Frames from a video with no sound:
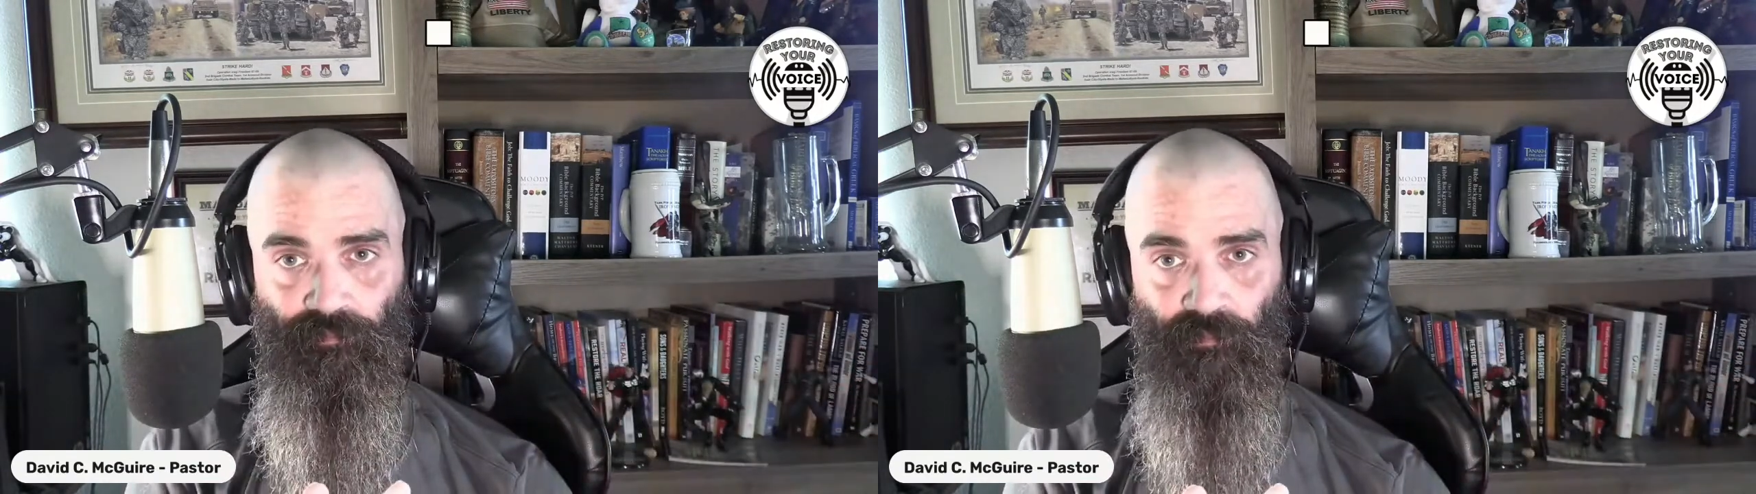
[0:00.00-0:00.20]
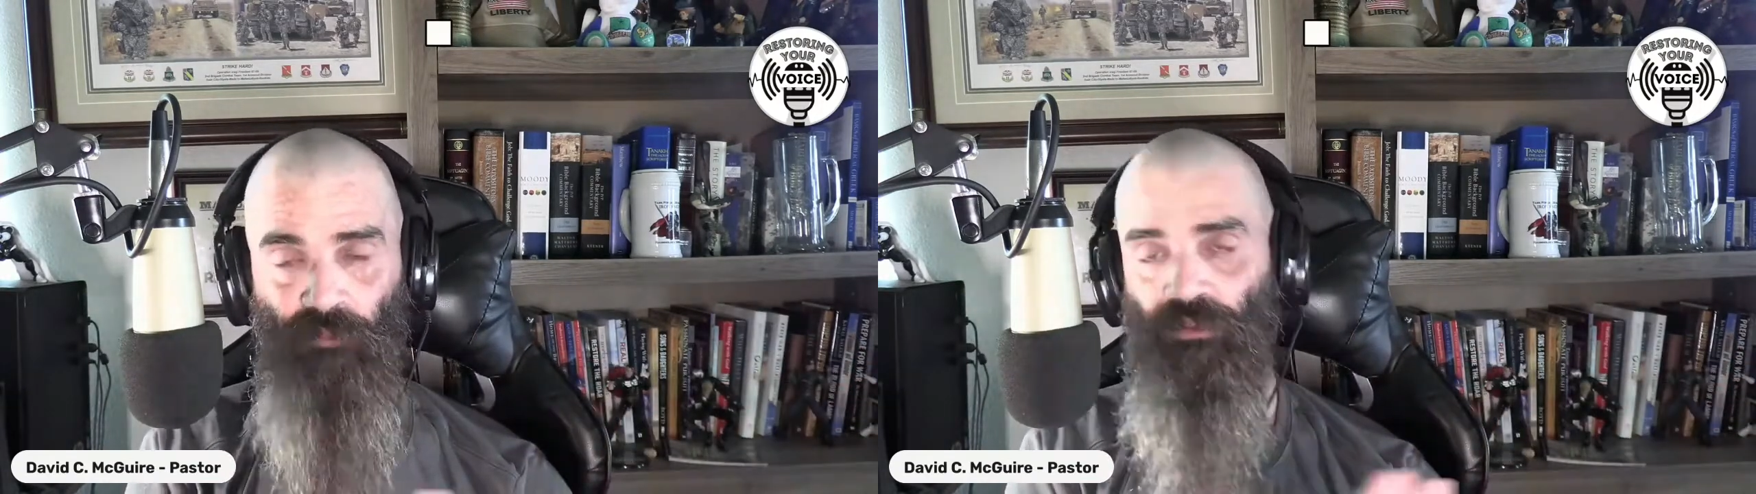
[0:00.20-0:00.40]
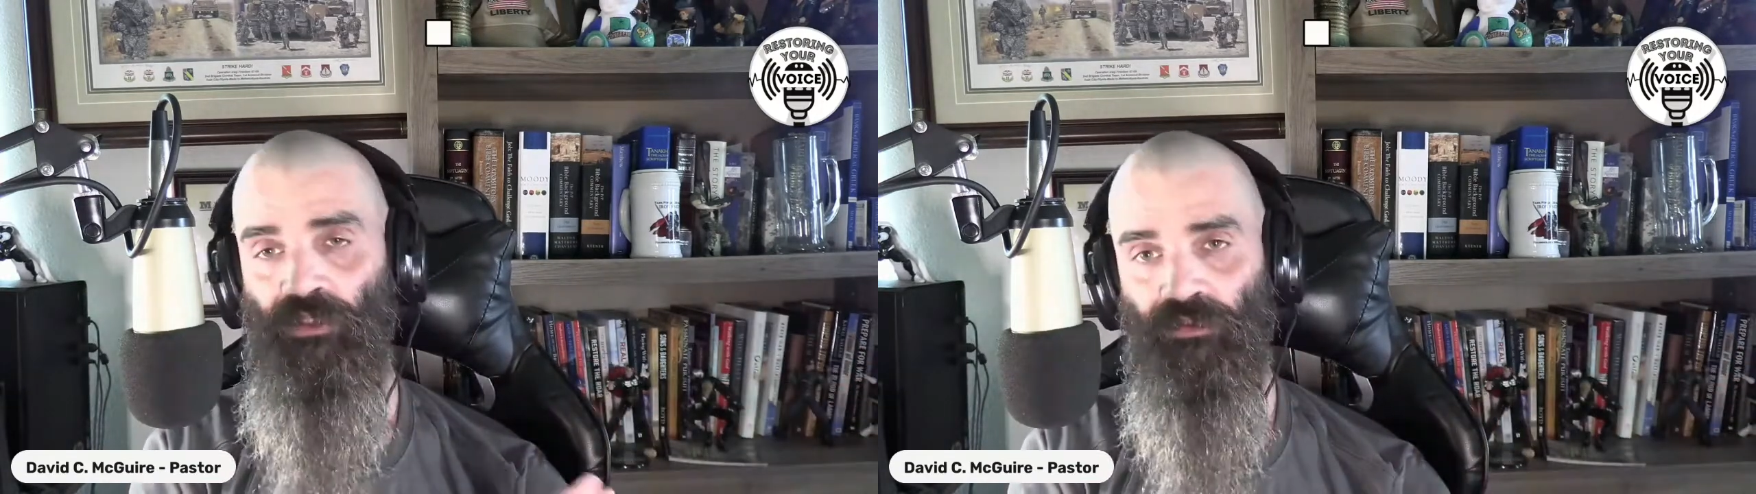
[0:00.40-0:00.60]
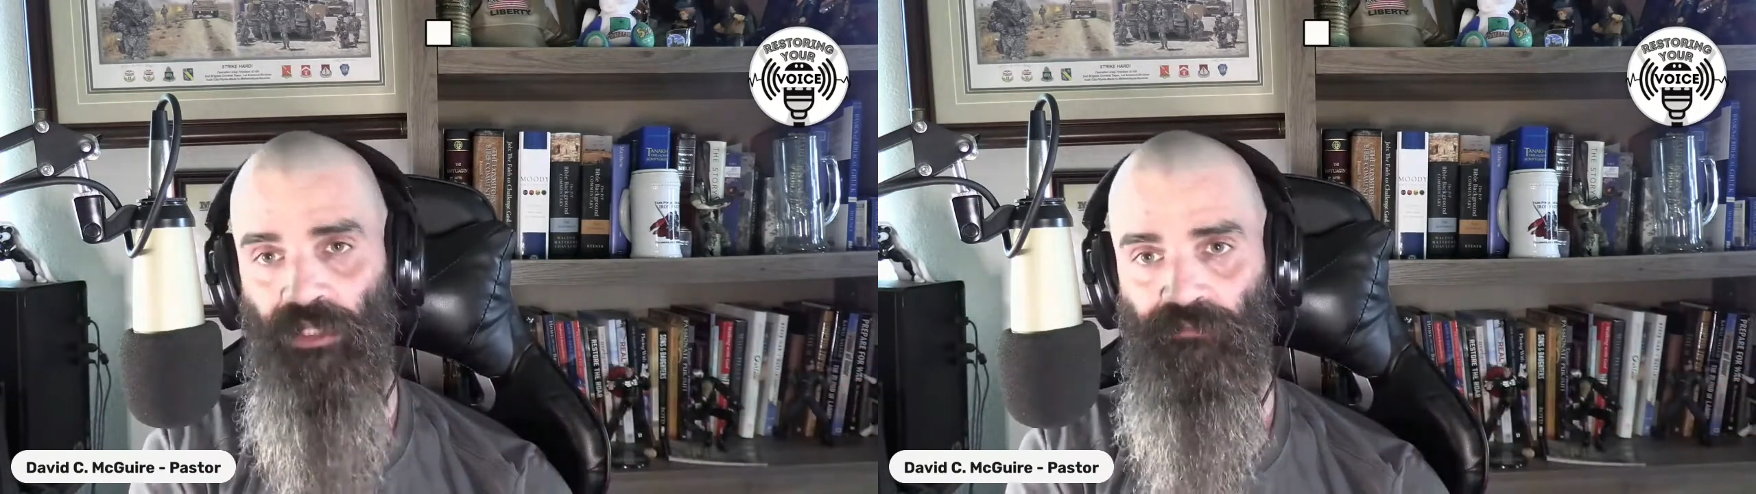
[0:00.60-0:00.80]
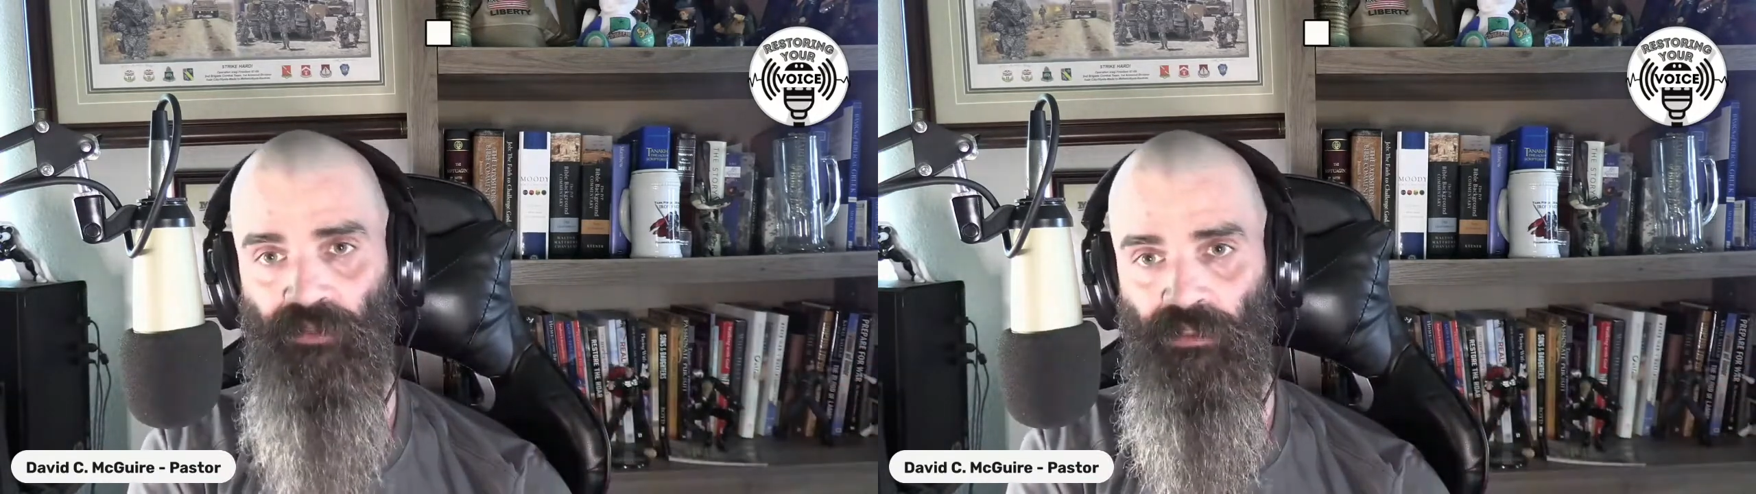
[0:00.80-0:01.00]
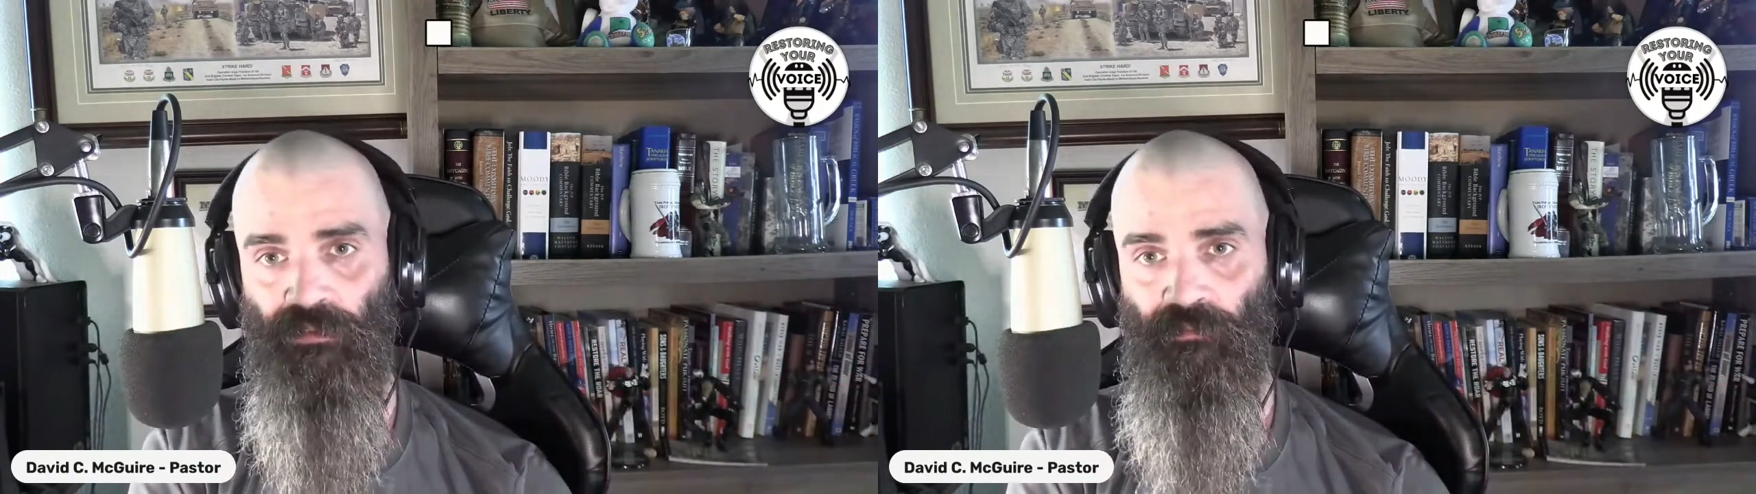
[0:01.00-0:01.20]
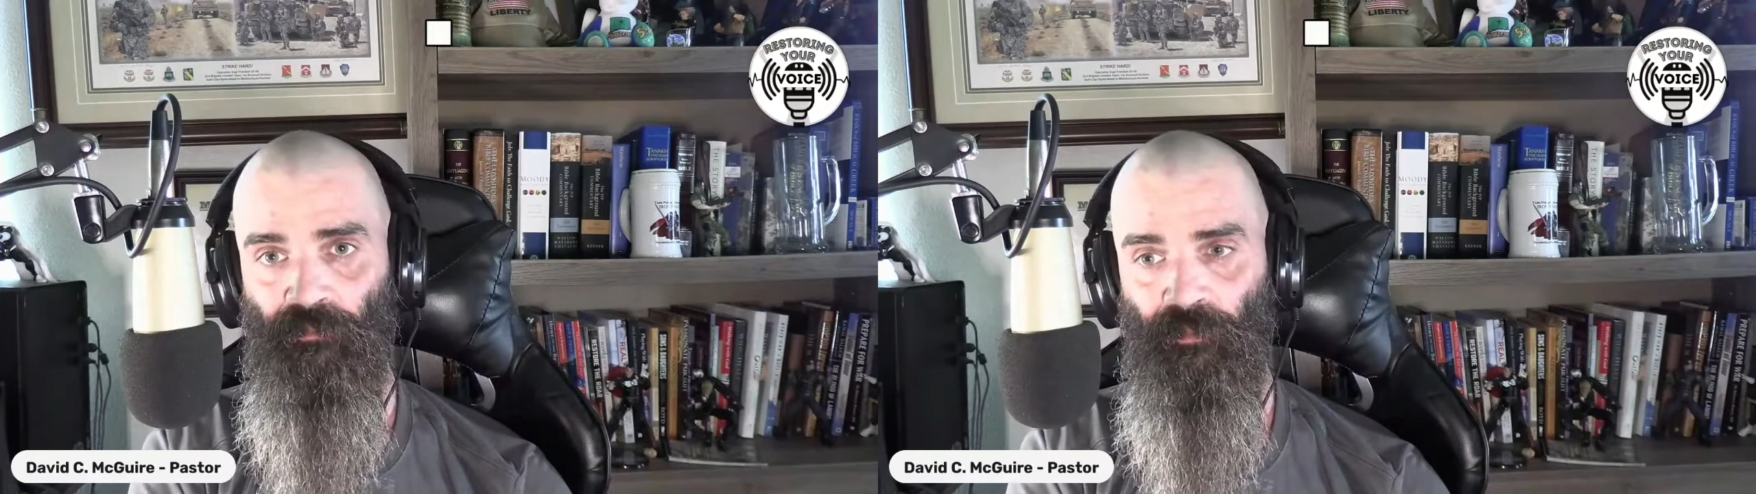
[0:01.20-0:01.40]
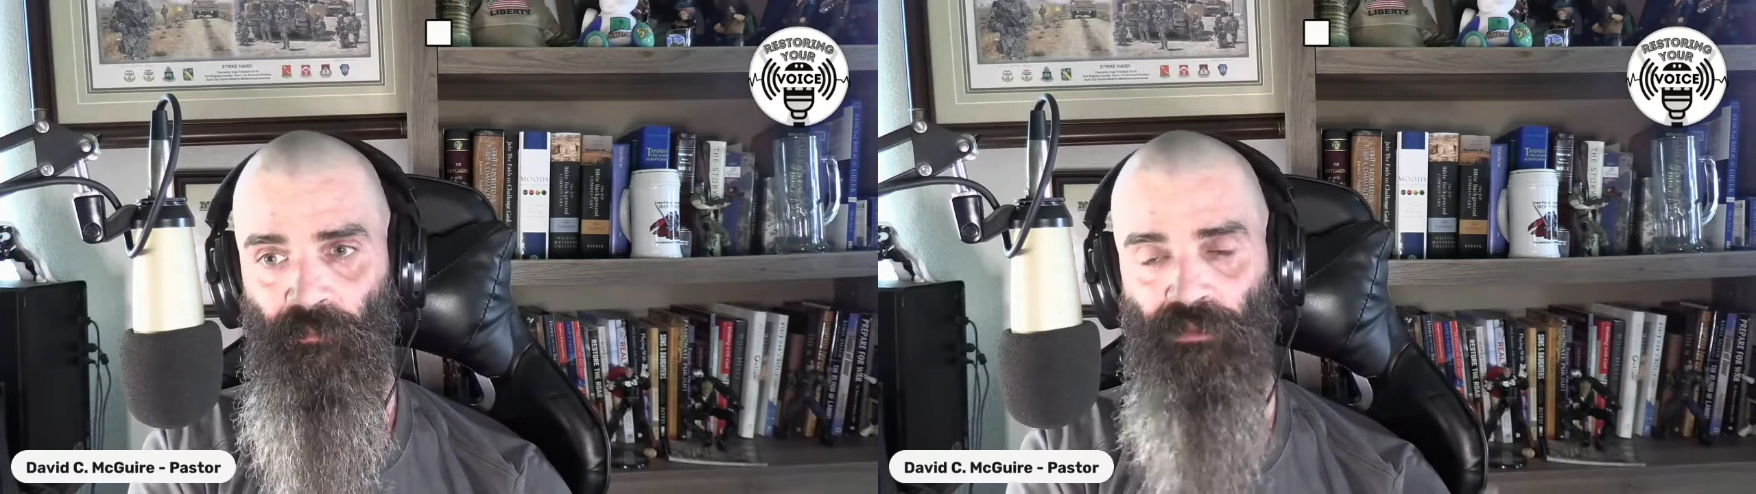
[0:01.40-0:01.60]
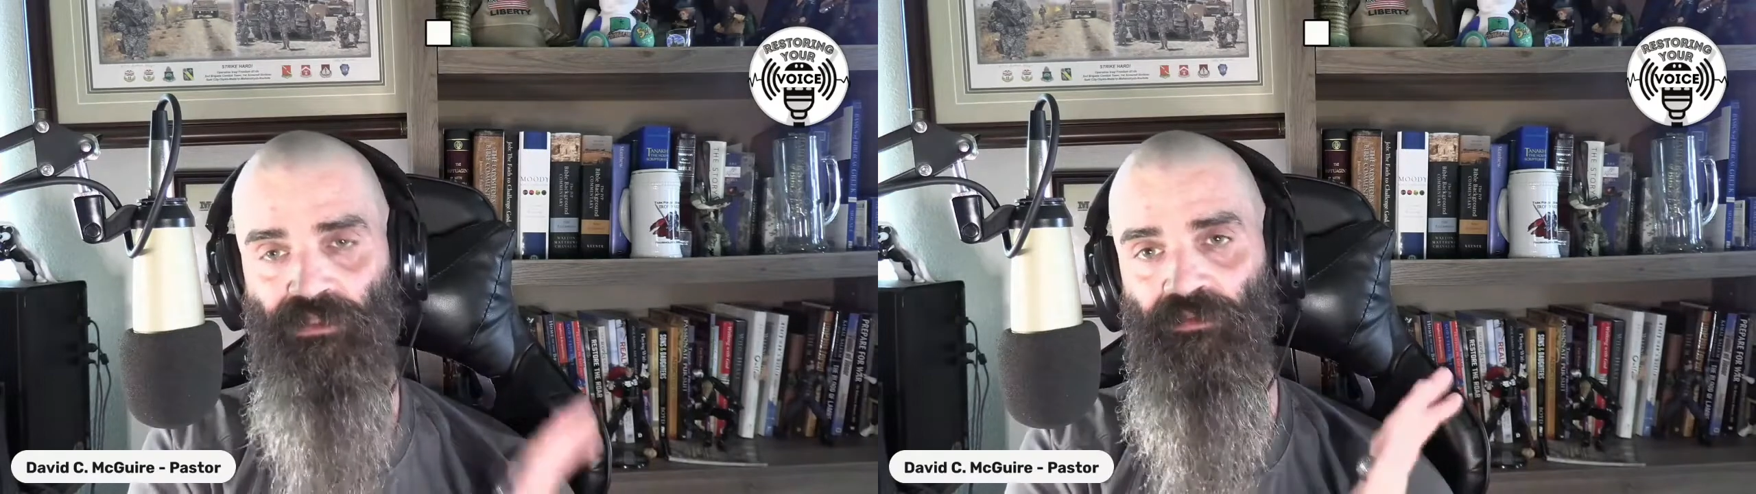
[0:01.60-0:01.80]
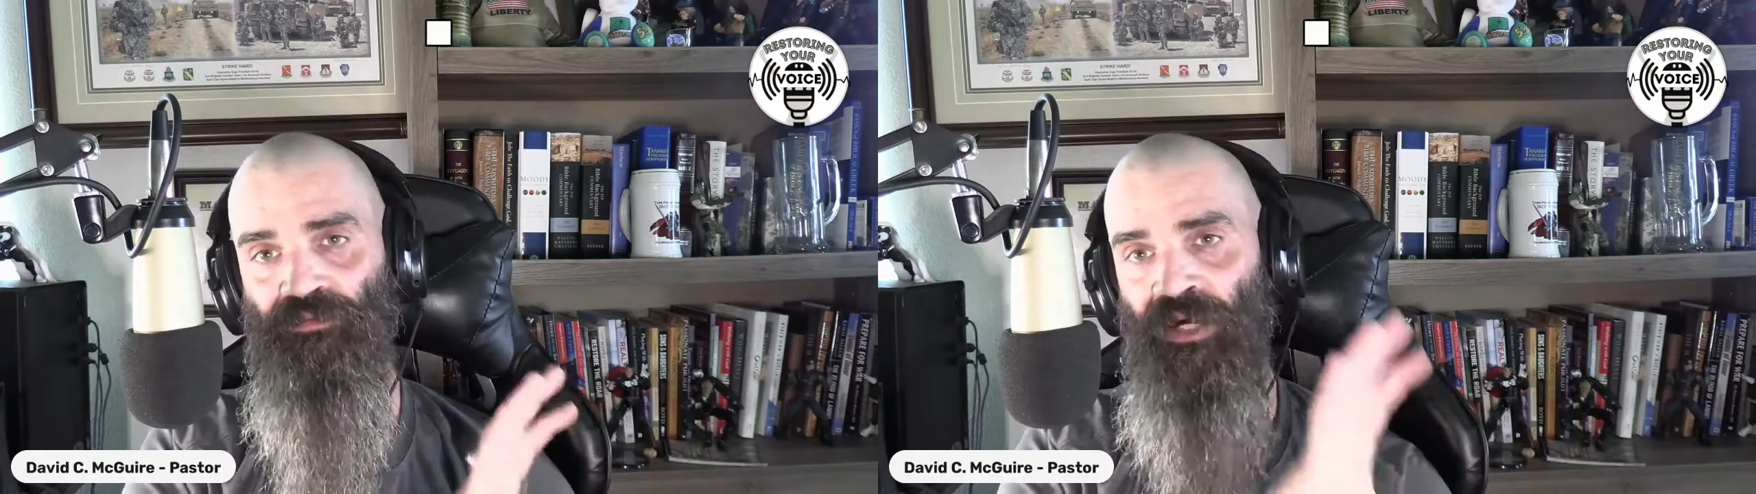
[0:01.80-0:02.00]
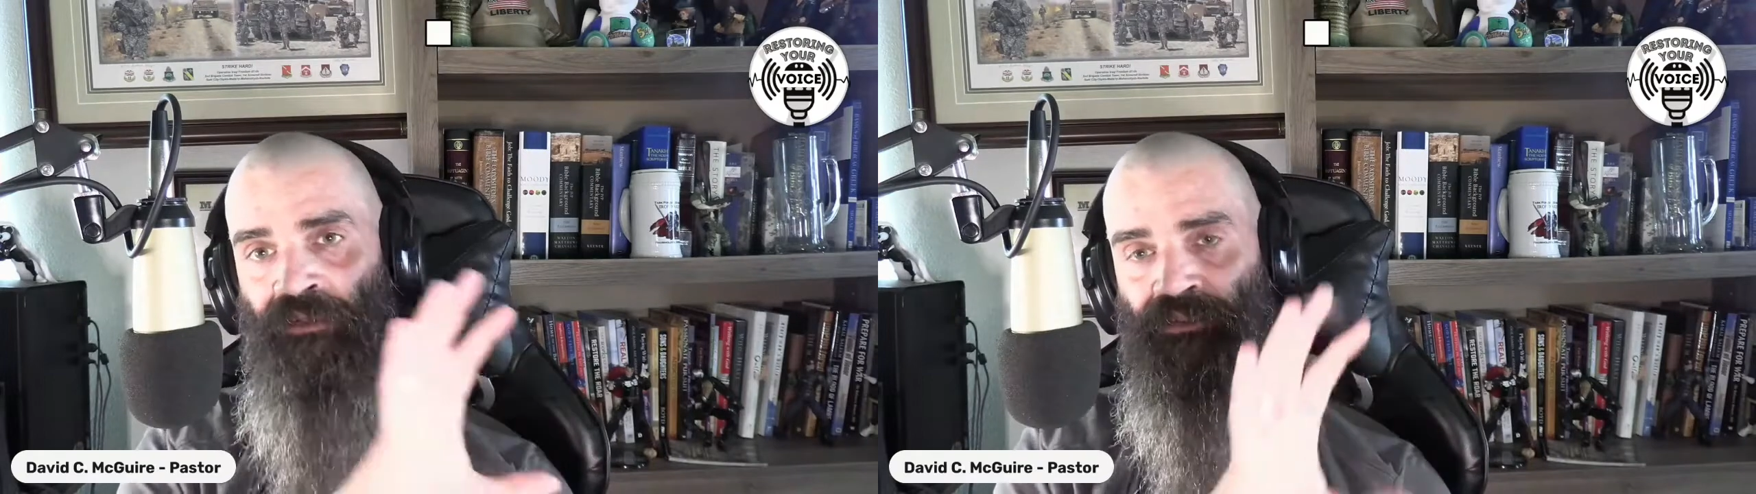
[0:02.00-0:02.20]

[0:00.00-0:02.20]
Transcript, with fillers: I wouldn't go that far. But you found